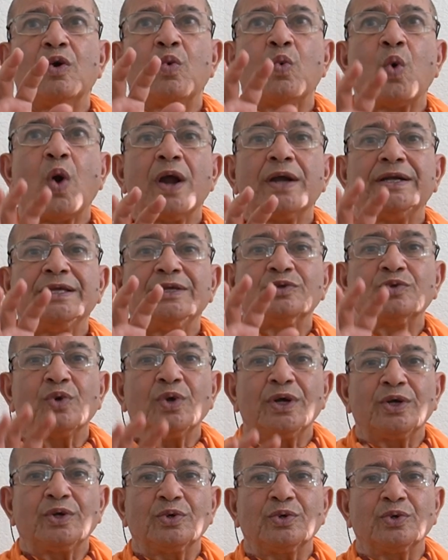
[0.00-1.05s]
what is
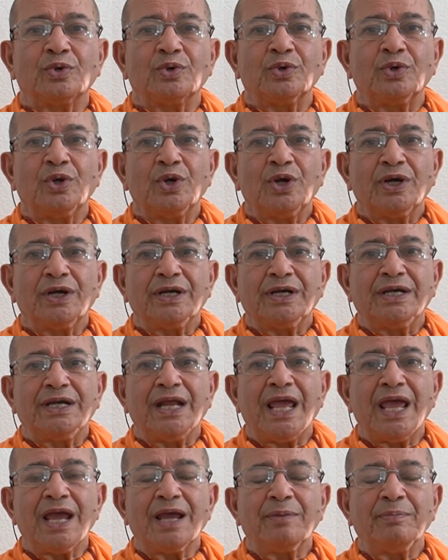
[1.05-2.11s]
going to
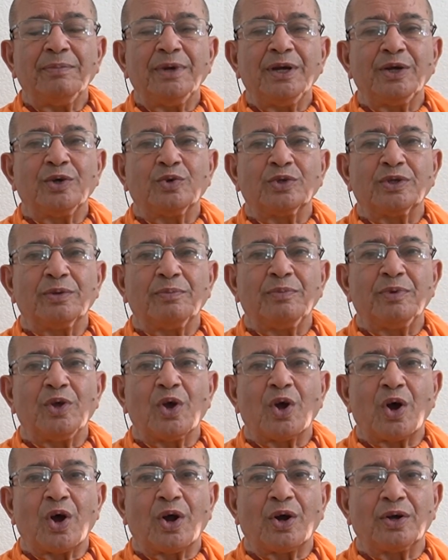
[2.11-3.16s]
take me to the
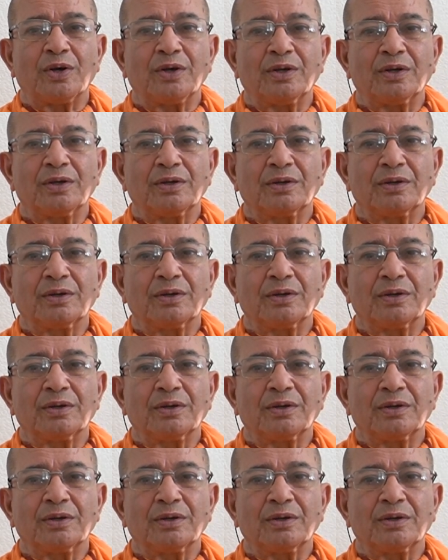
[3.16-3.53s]
beyond?